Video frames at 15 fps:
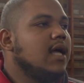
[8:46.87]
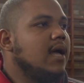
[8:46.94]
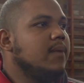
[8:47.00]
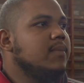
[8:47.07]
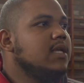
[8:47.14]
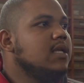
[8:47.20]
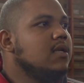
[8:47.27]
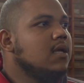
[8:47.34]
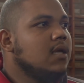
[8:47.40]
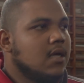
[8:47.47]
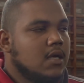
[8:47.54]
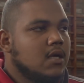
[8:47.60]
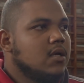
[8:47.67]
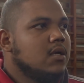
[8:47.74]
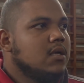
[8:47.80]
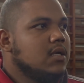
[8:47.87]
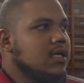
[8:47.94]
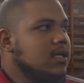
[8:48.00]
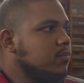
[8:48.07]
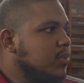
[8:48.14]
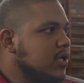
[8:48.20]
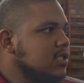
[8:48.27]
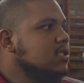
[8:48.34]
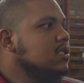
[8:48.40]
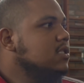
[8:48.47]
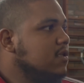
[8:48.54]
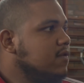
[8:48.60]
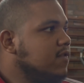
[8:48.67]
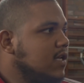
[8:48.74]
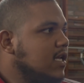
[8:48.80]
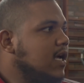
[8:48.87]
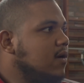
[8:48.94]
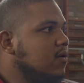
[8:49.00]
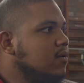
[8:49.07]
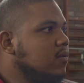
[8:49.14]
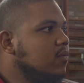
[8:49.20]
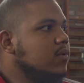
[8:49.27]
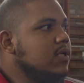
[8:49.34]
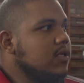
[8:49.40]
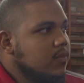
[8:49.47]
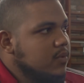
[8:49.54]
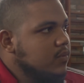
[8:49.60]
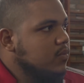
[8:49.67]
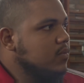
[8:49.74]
I mean, in business even now, we